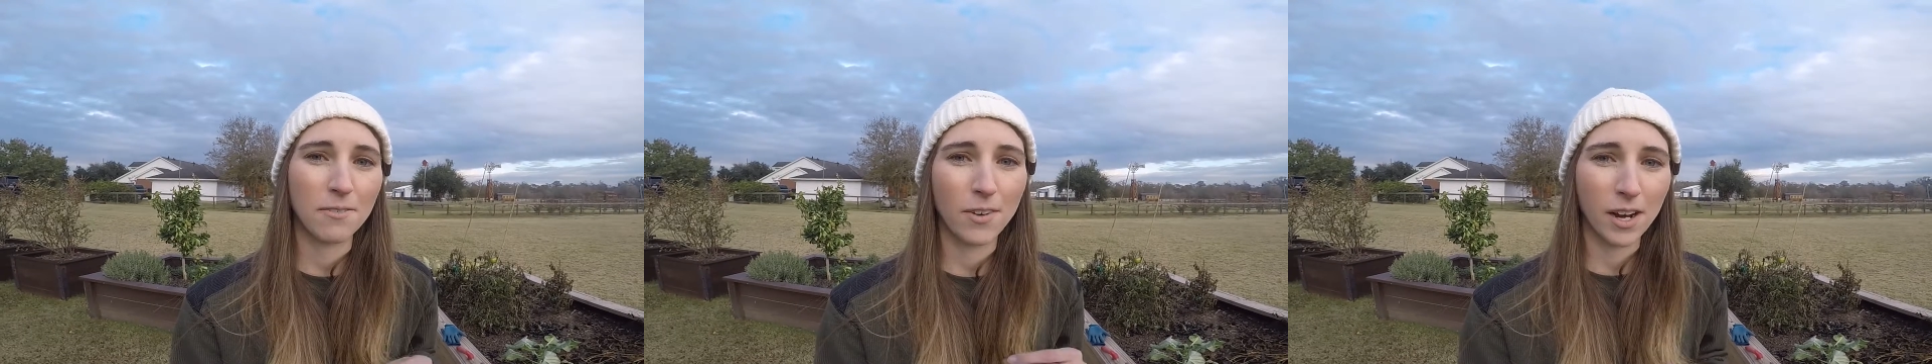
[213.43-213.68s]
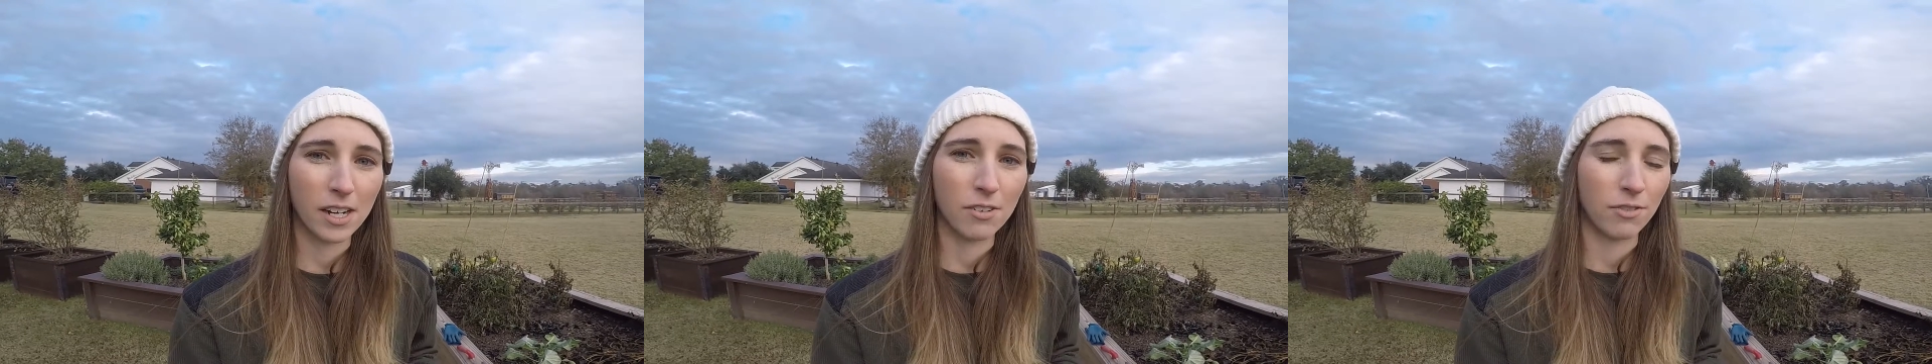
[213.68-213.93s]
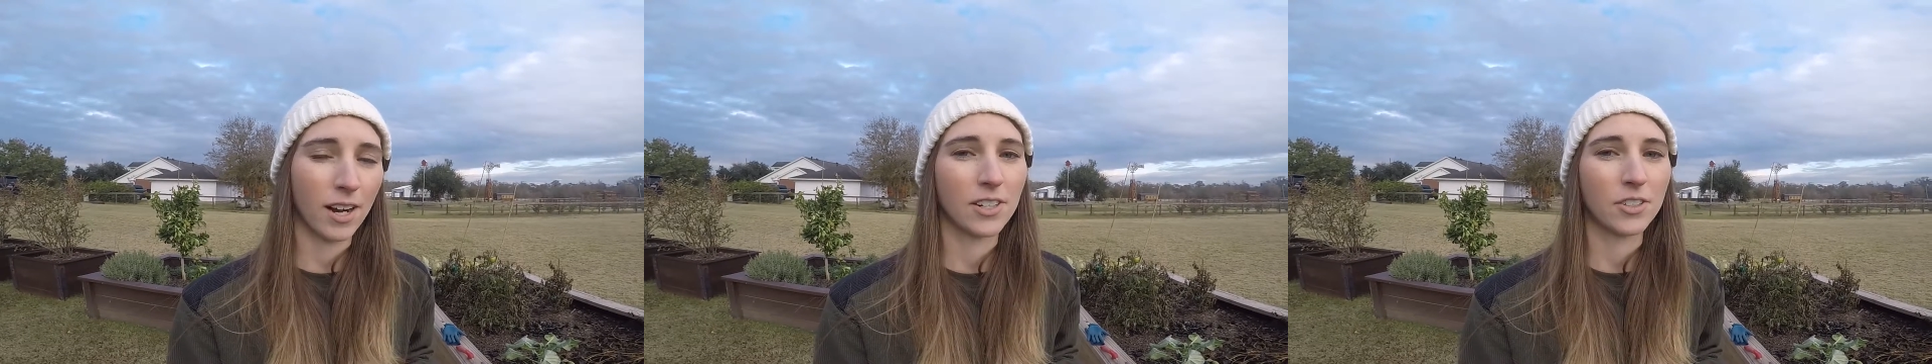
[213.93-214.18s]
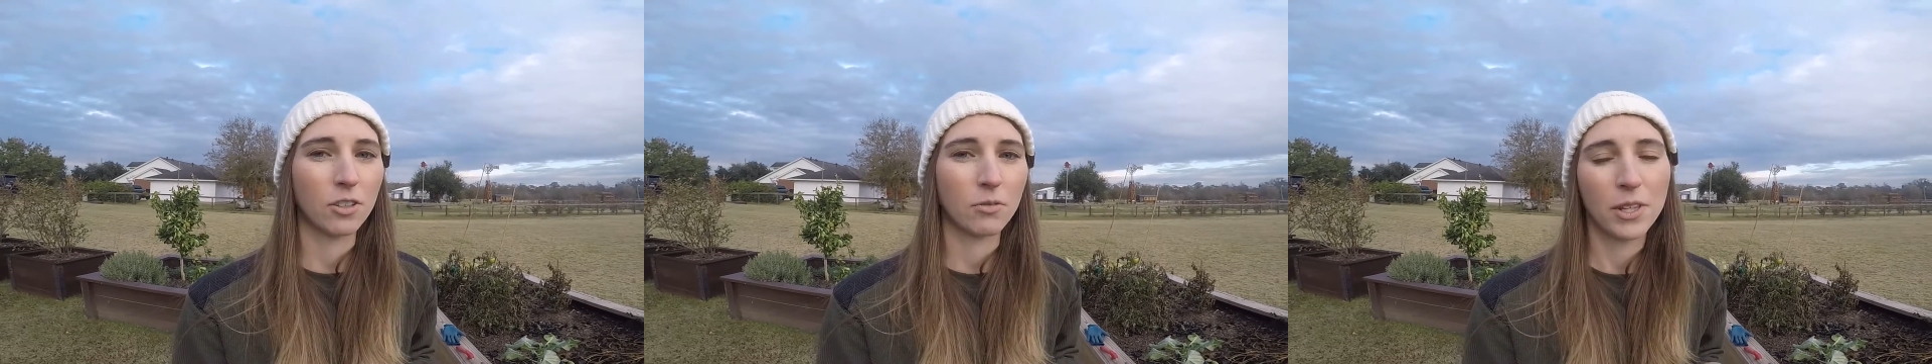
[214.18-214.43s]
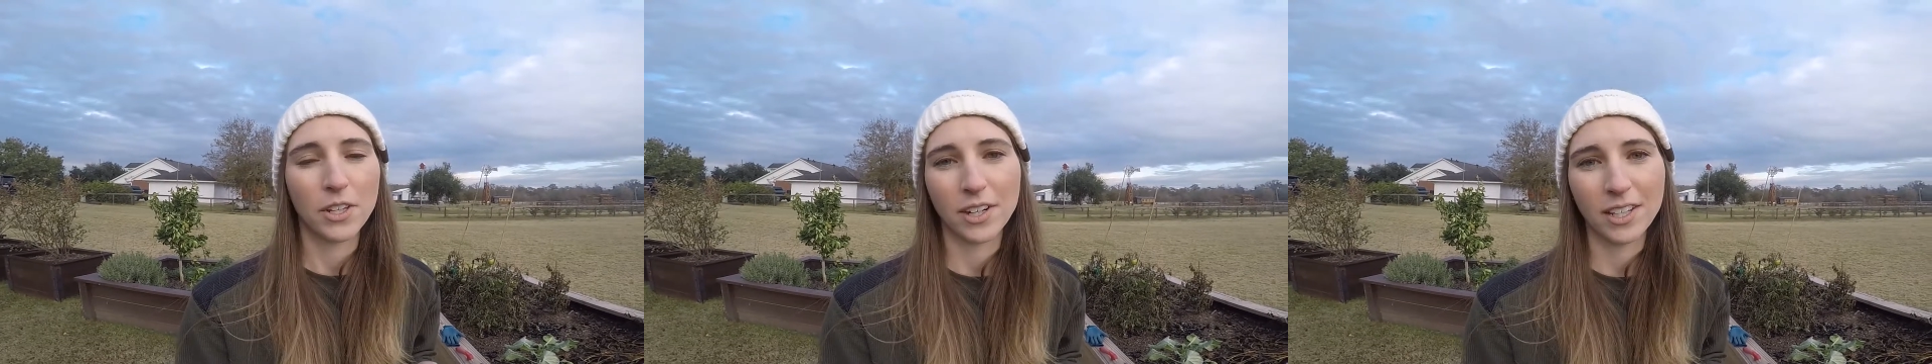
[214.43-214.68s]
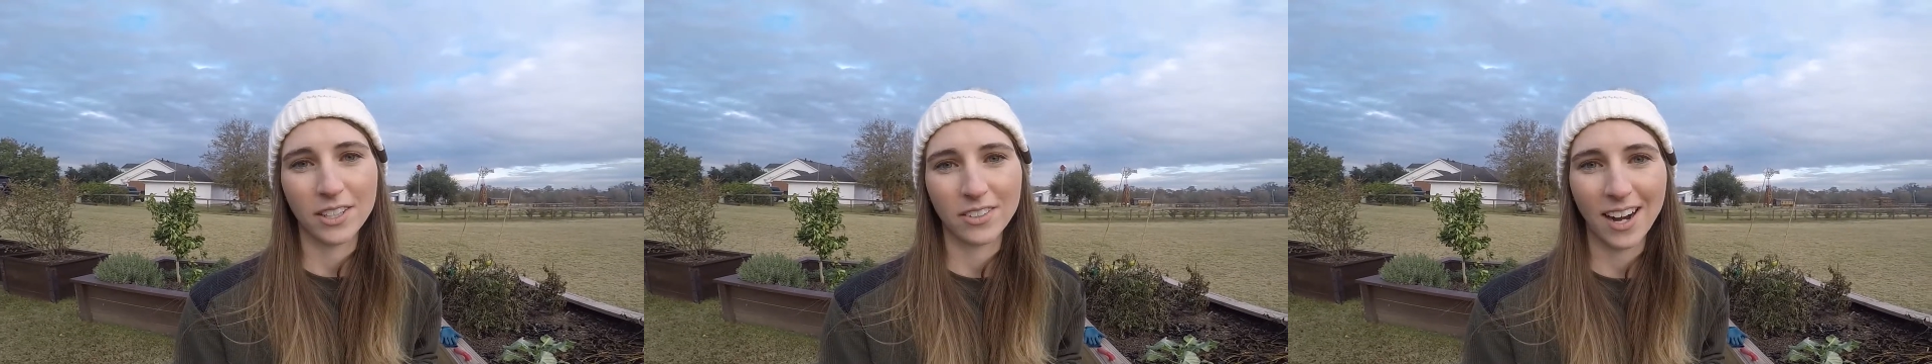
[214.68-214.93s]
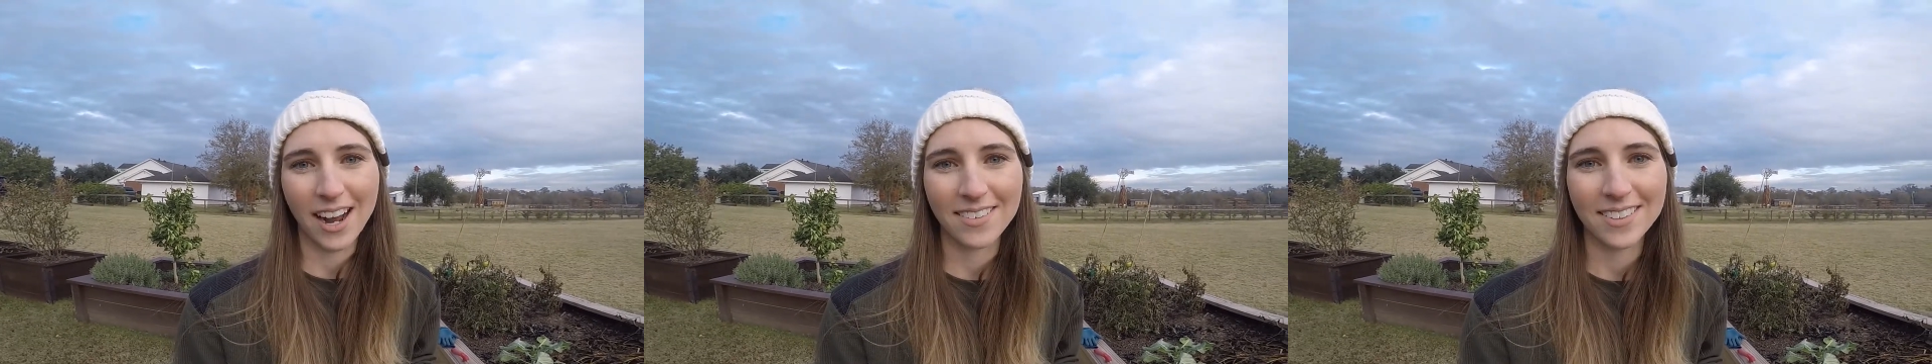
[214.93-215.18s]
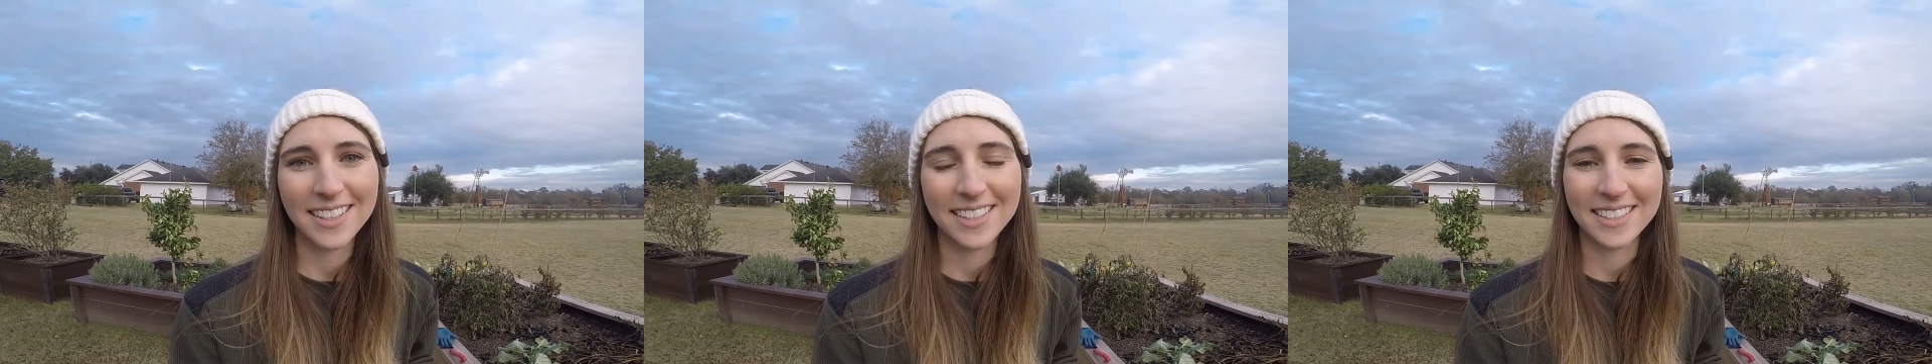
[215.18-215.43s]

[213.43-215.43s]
very fragile when they're in the ground.